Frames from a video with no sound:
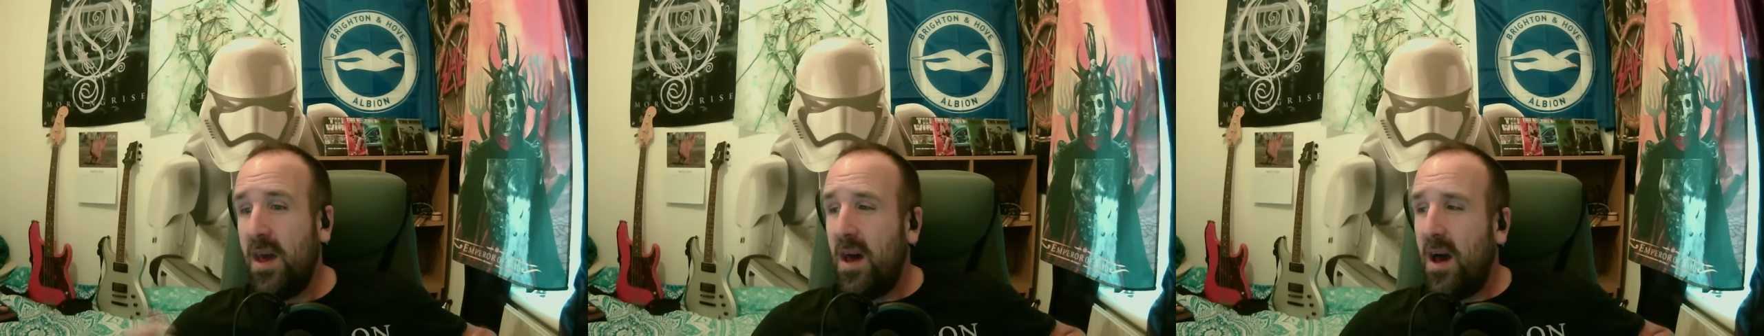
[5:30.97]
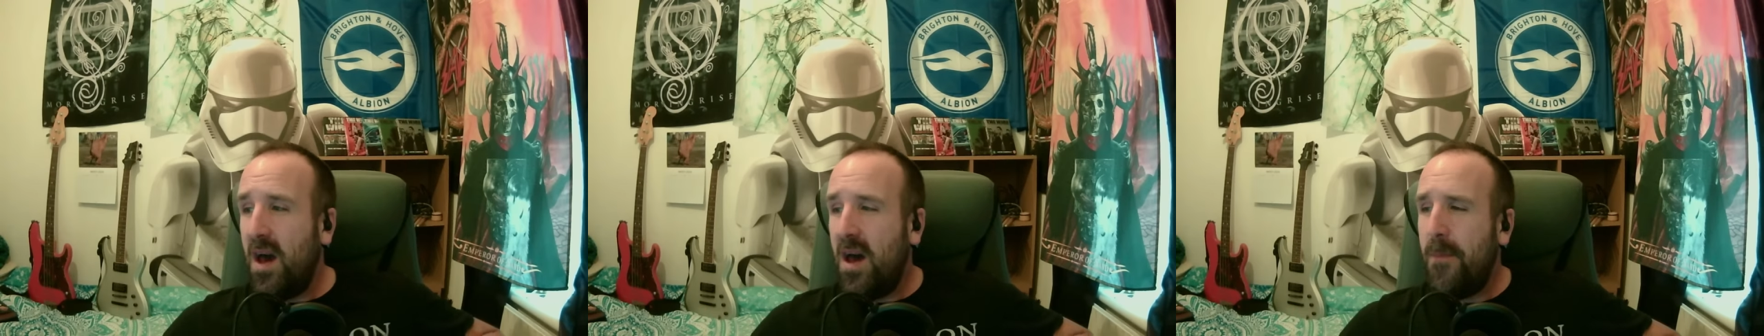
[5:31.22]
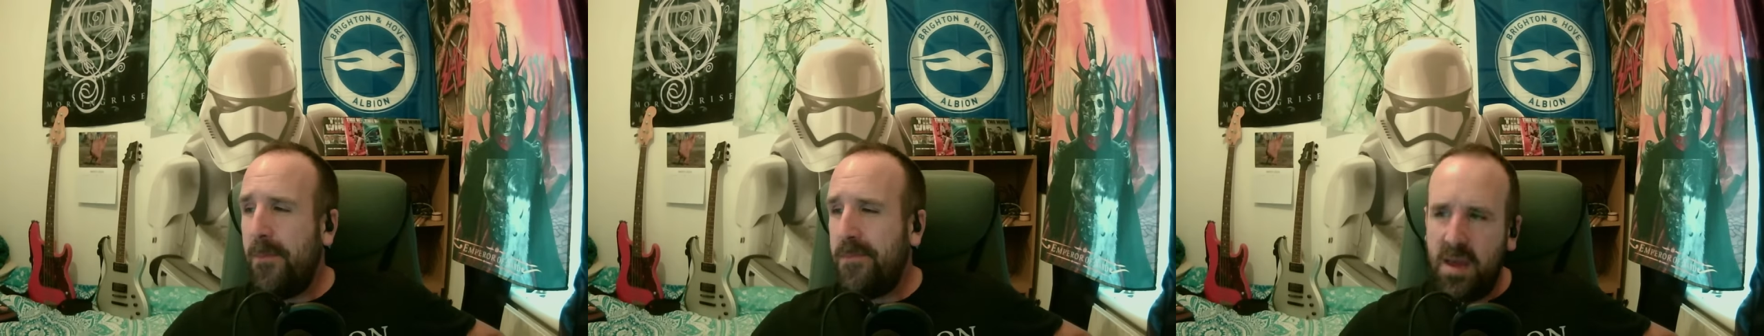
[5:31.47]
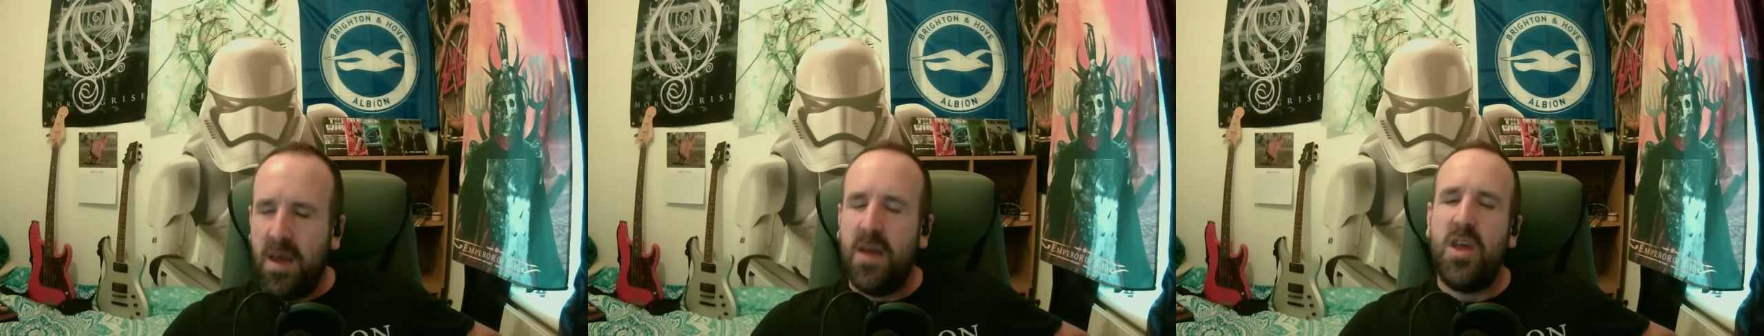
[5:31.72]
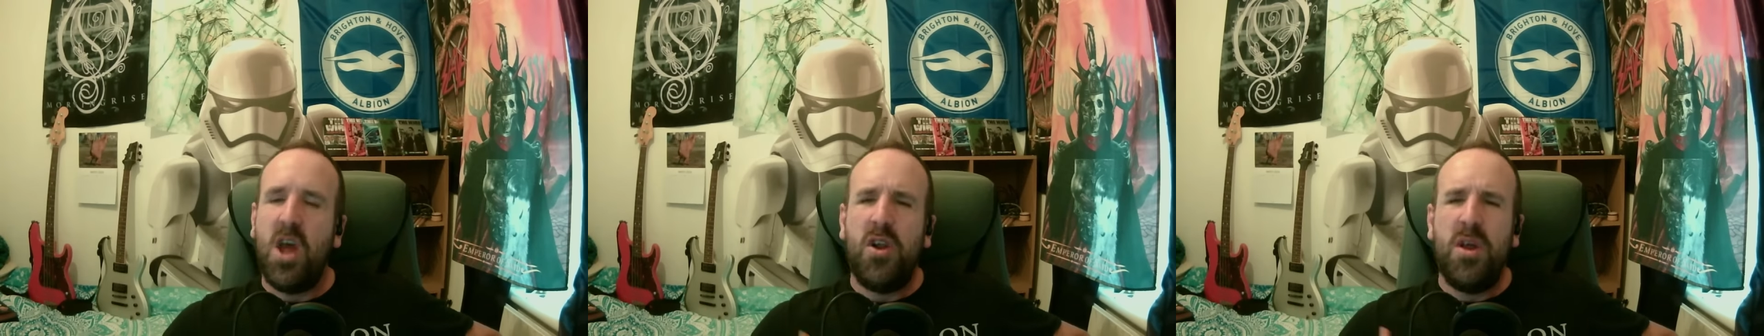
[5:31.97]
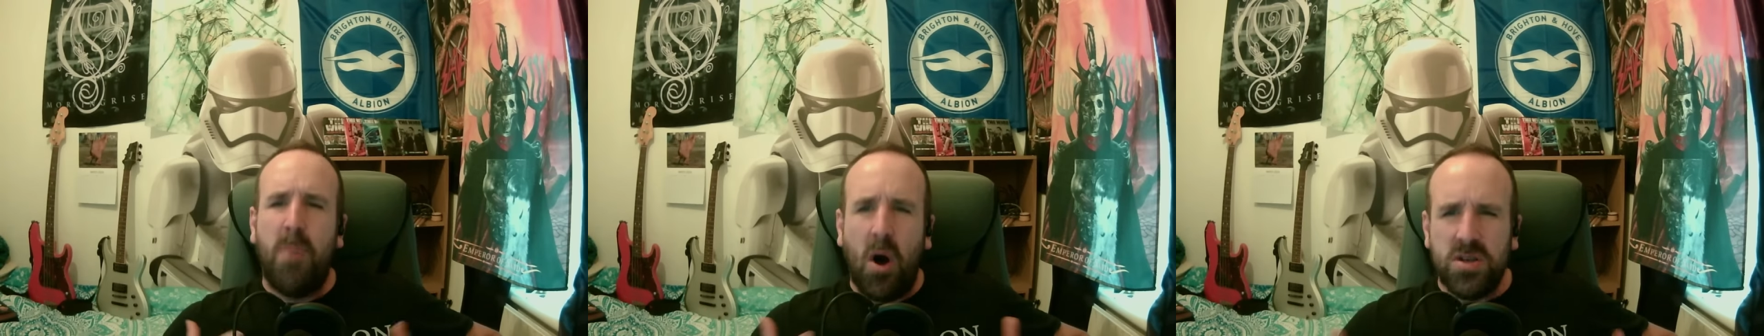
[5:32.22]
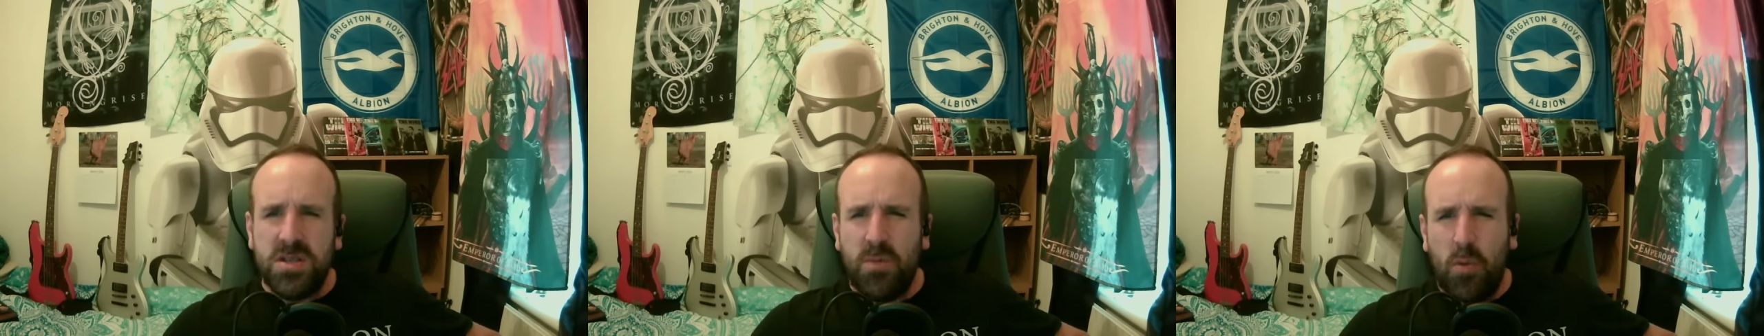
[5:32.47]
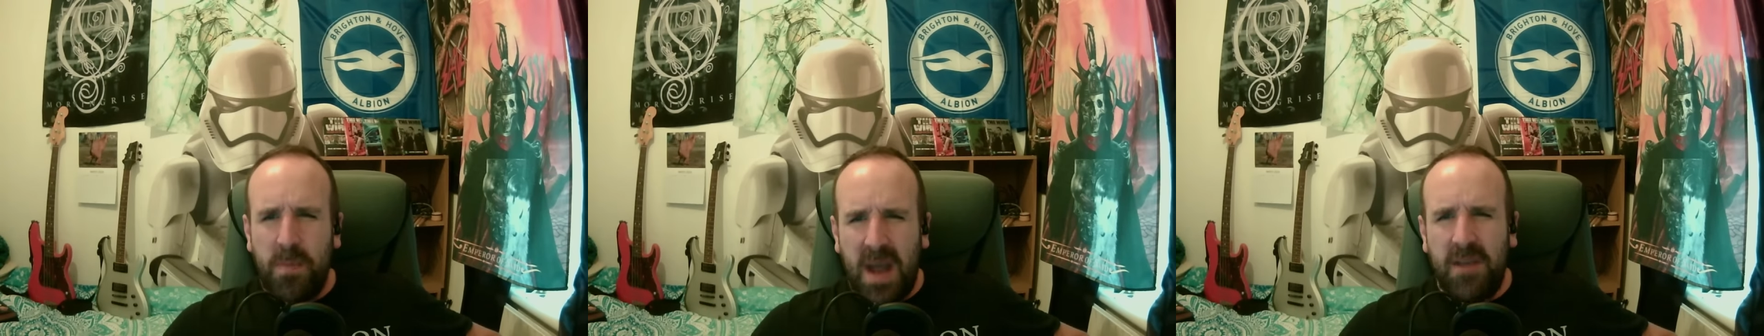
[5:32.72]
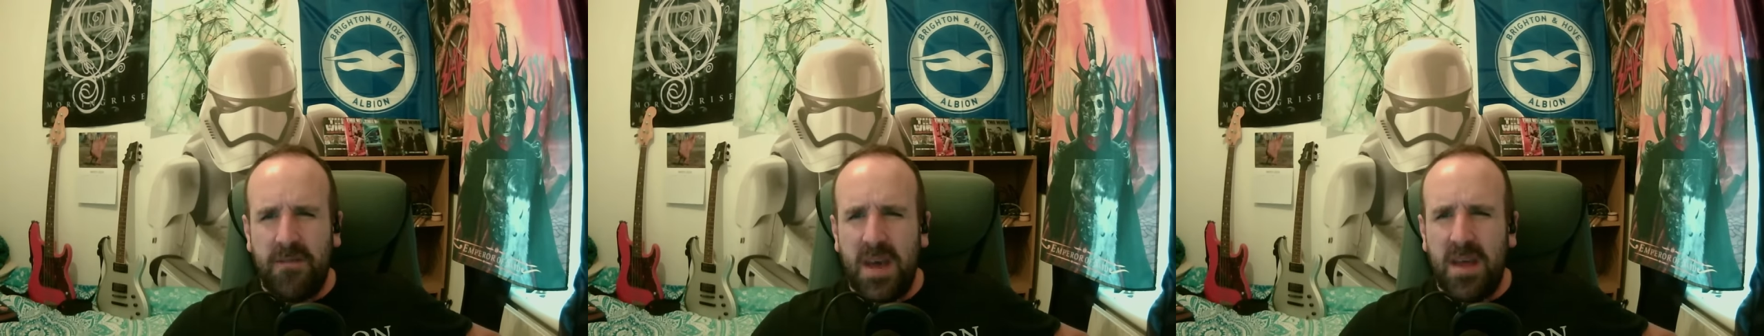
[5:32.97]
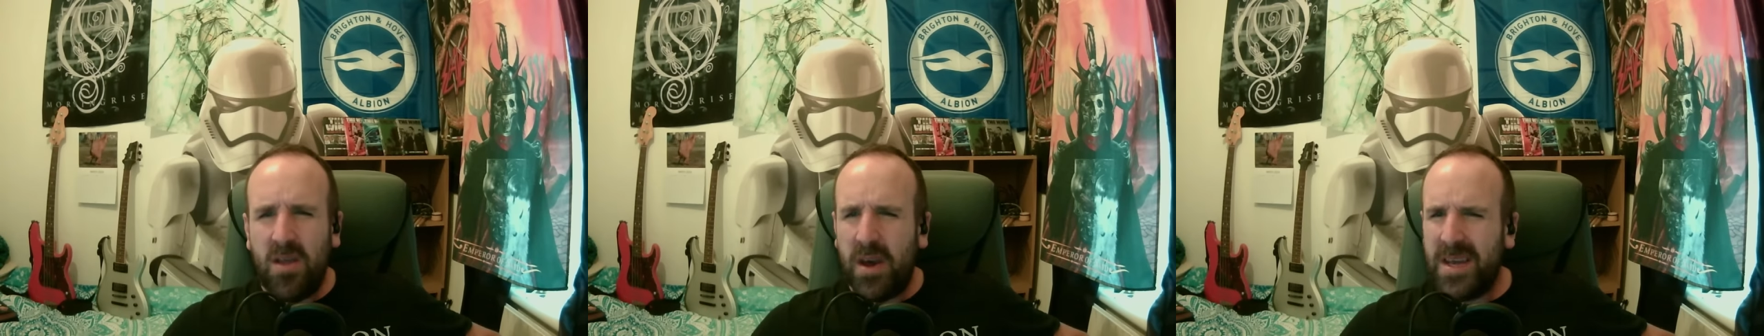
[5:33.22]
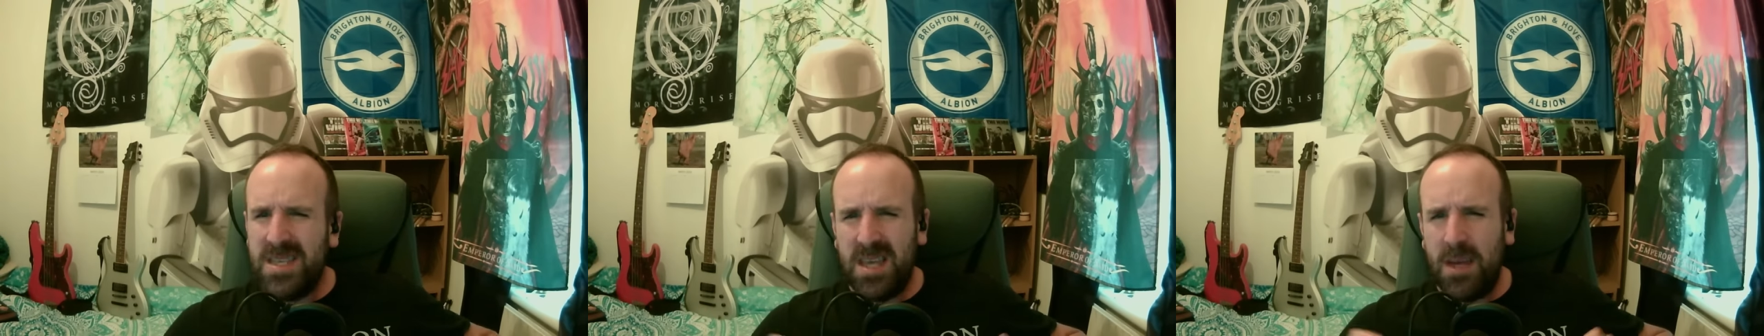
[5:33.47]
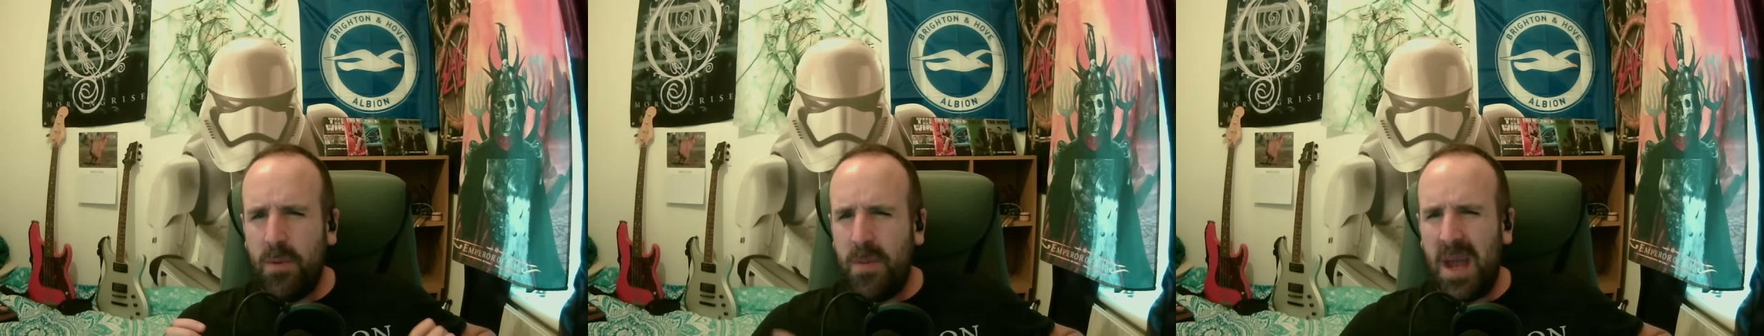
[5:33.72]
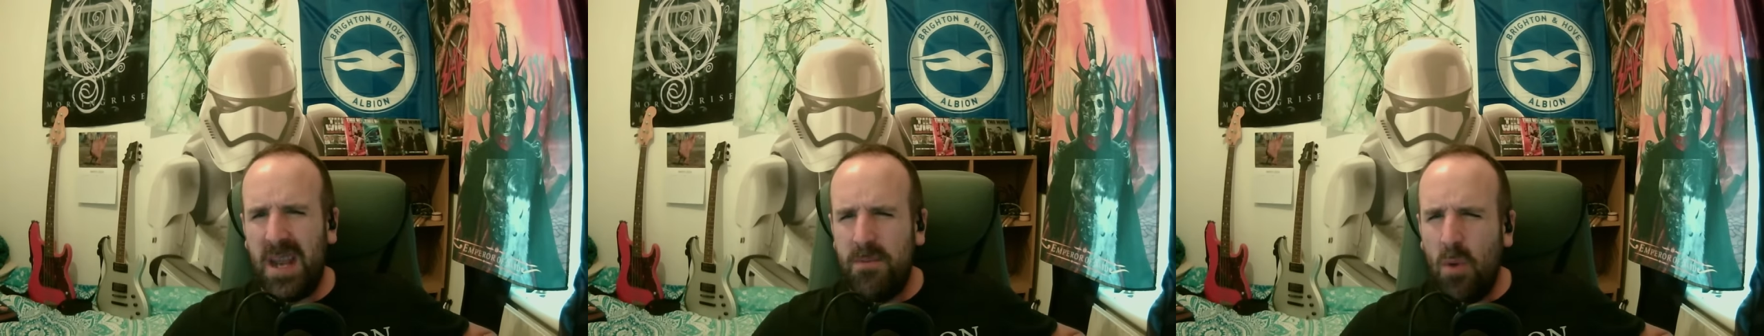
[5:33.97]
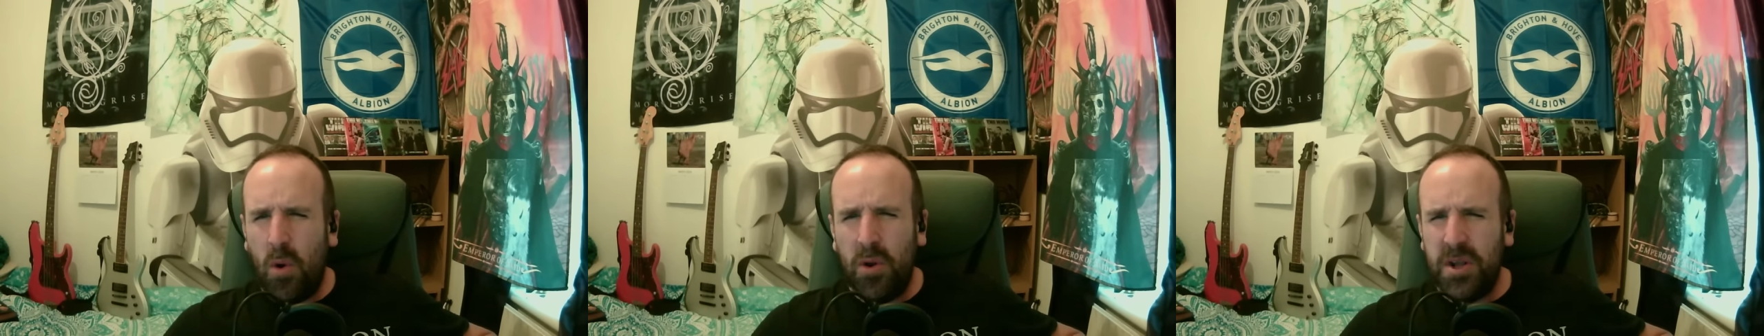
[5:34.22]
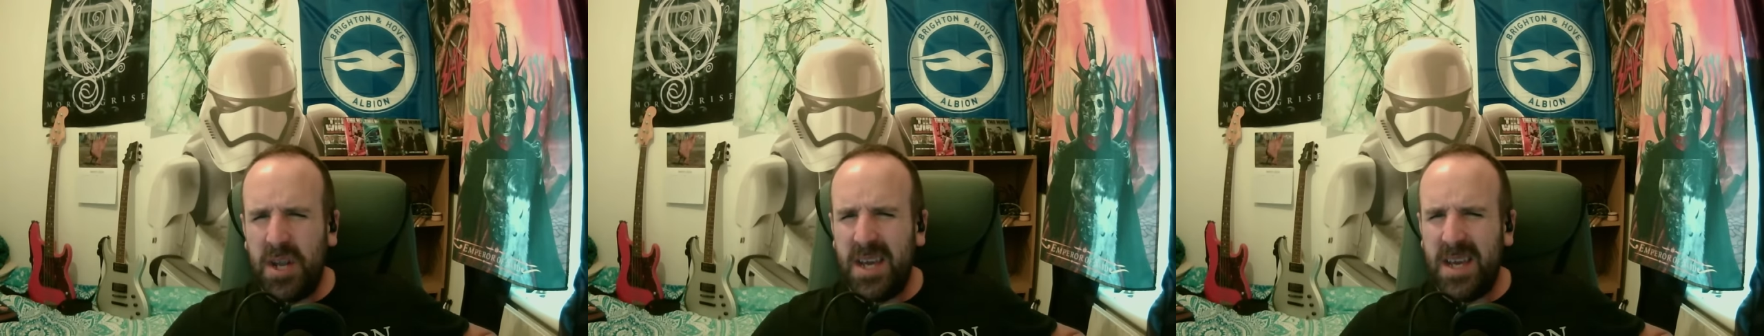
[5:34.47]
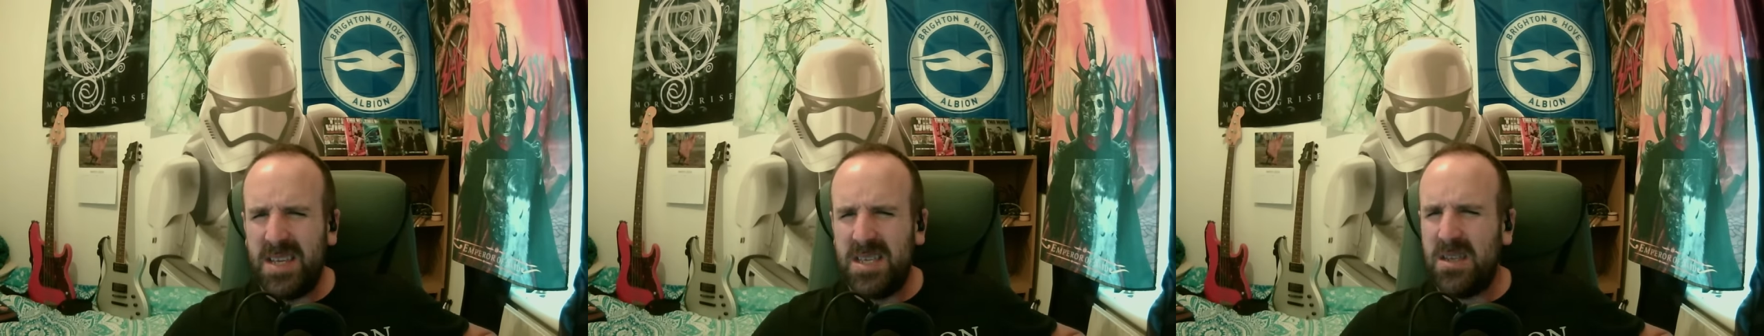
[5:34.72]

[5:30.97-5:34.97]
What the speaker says: The only possible benefit that I could see with Penny Mordaunt is,